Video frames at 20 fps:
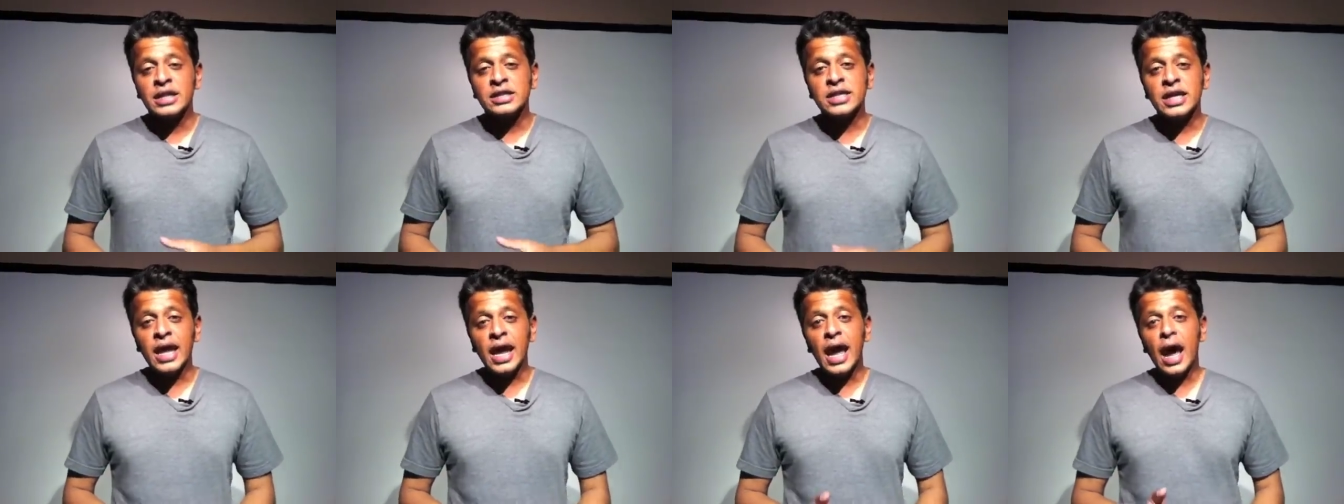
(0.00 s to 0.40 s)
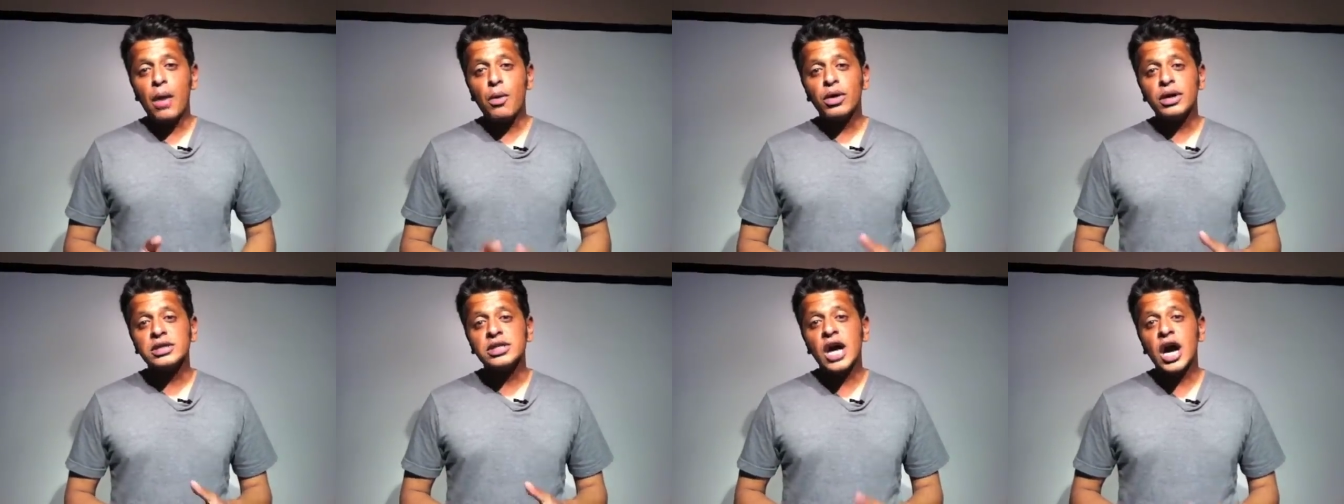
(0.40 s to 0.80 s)
Today, I
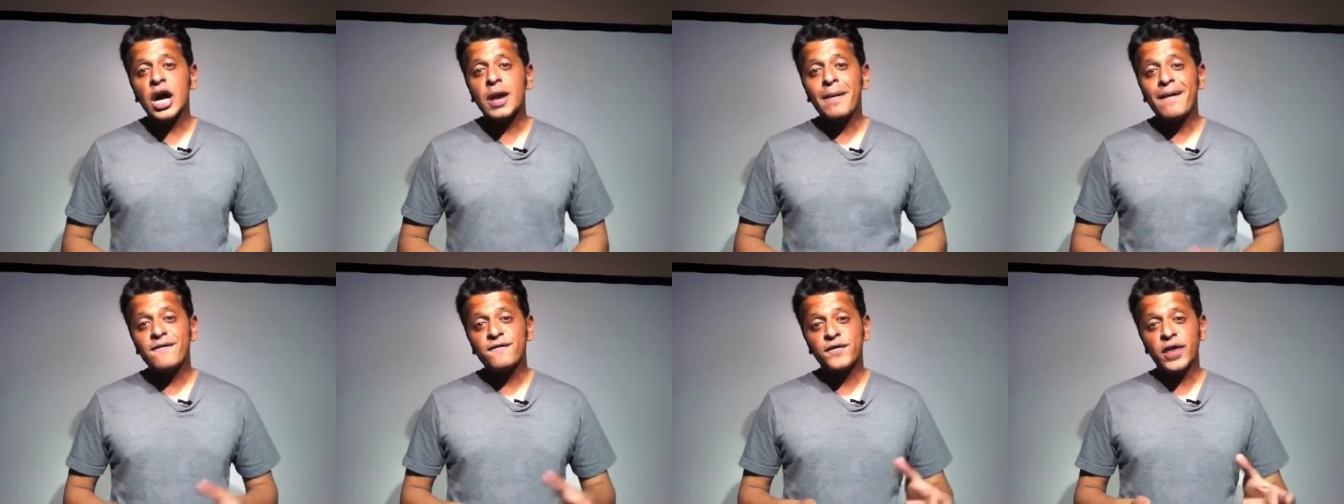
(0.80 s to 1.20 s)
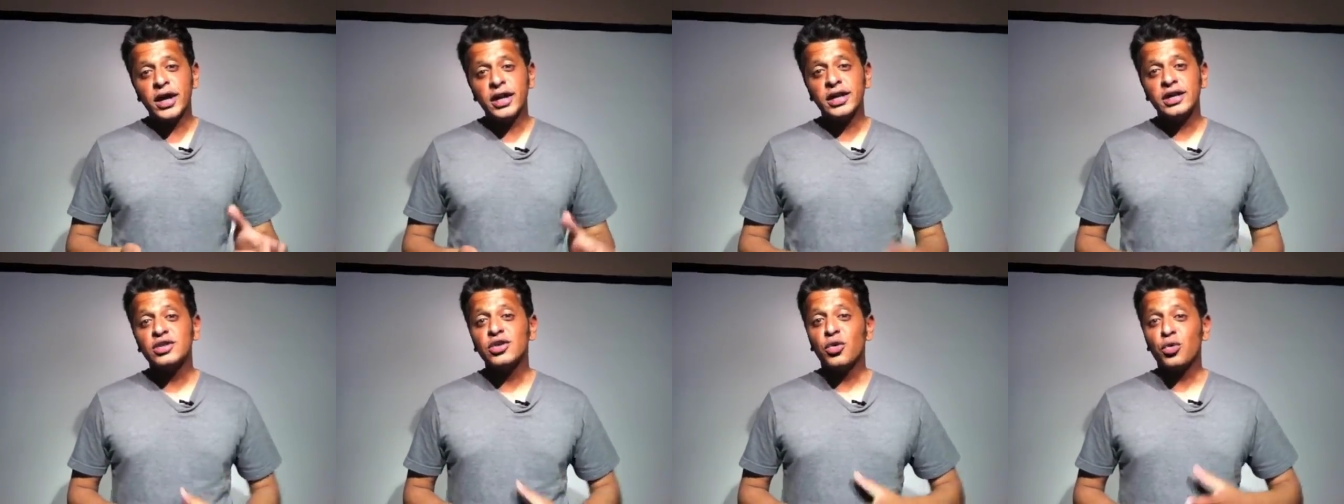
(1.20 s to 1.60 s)
want to talk about
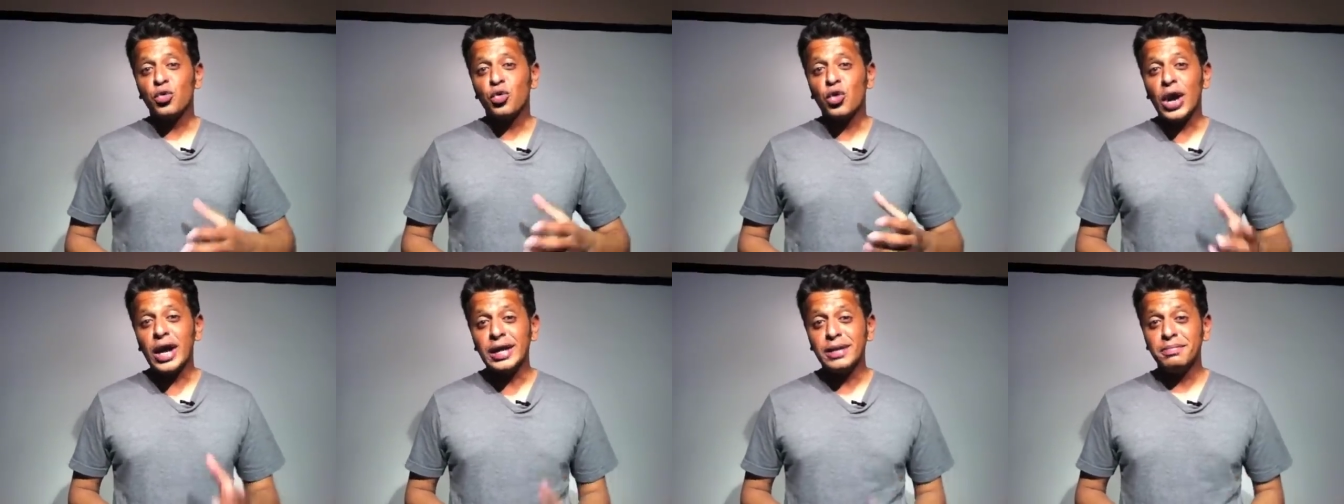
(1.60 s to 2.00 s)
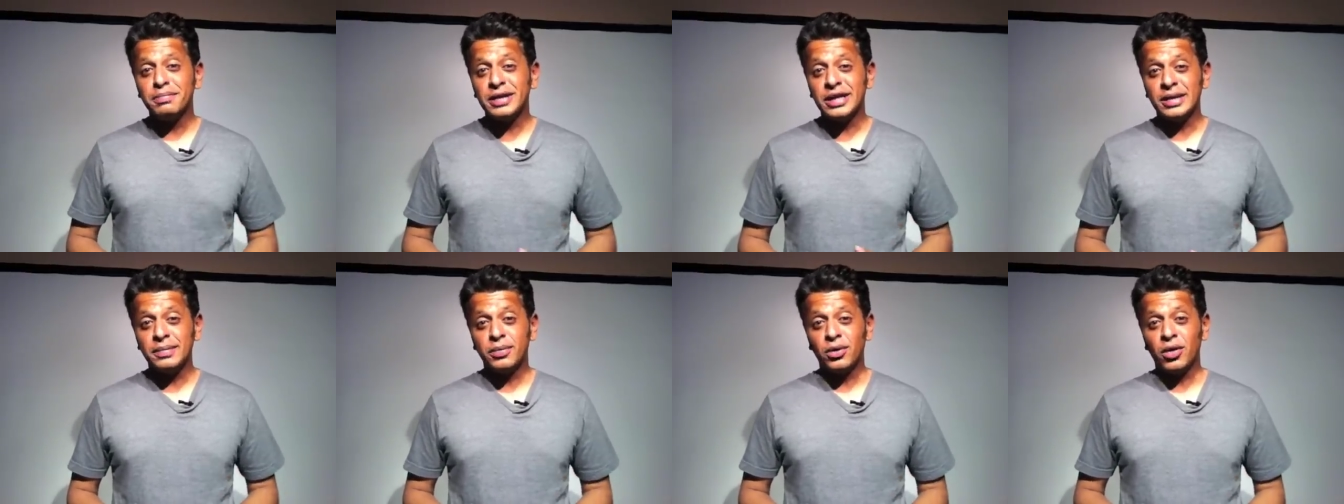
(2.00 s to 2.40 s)
finding the right
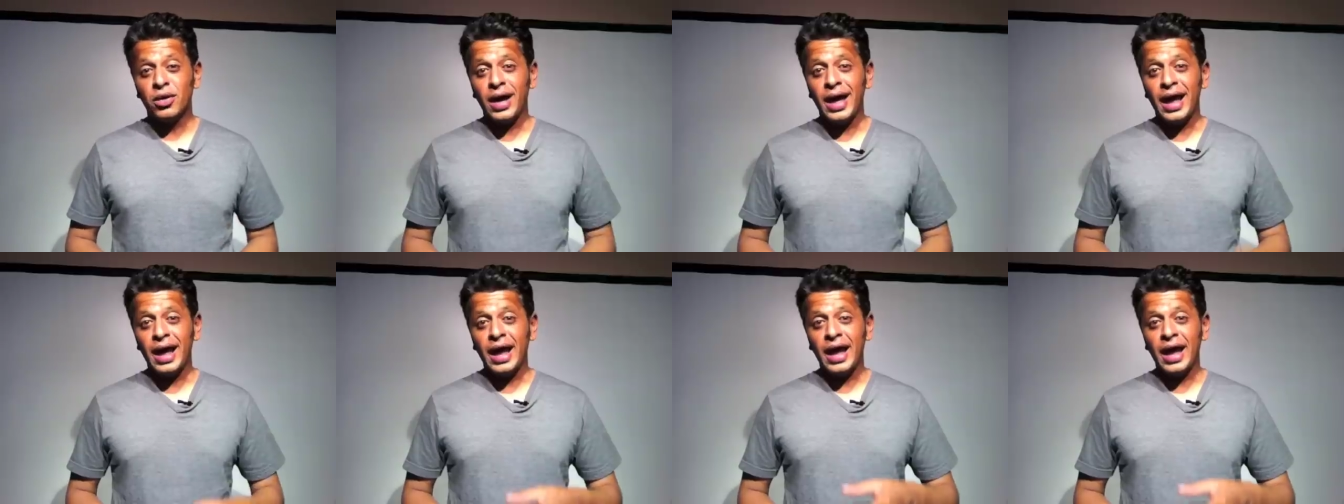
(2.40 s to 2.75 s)
people